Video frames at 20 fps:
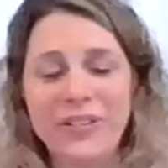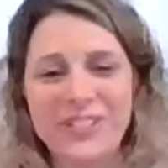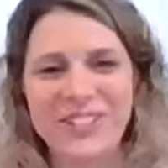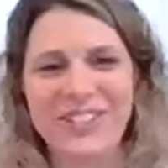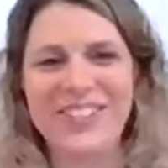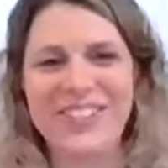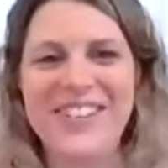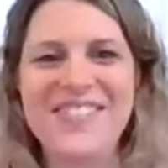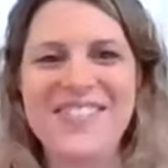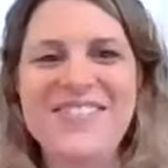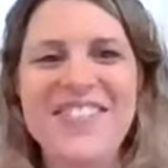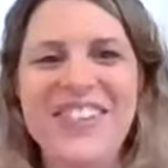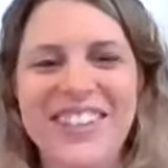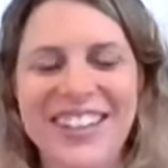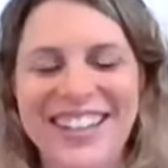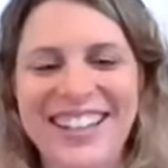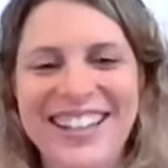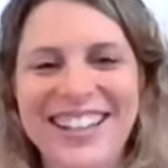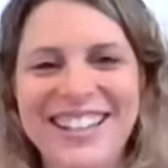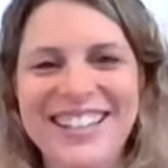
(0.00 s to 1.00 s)
do you know what? The
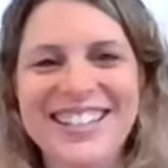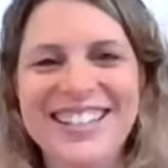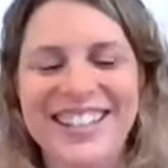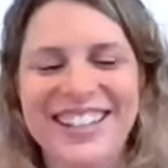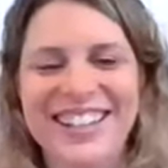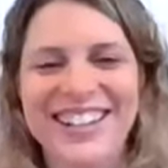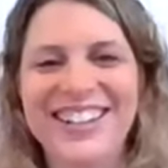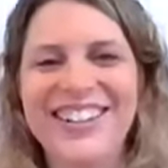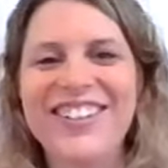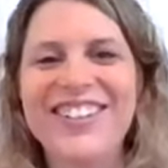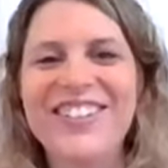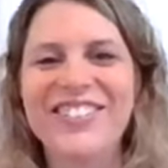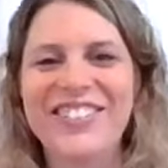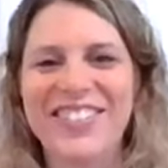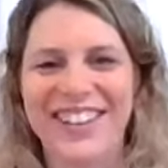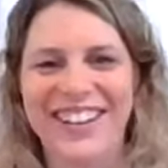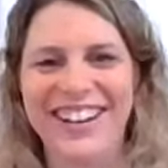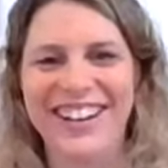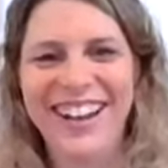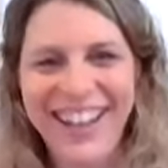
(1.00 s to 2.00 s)
kids would love
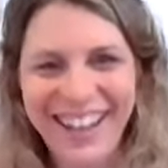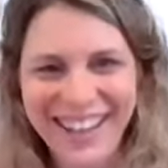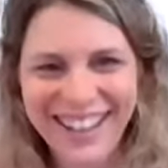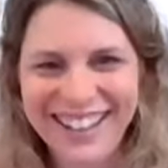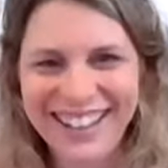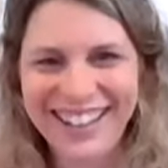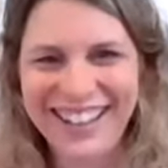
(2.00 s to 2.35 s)
that.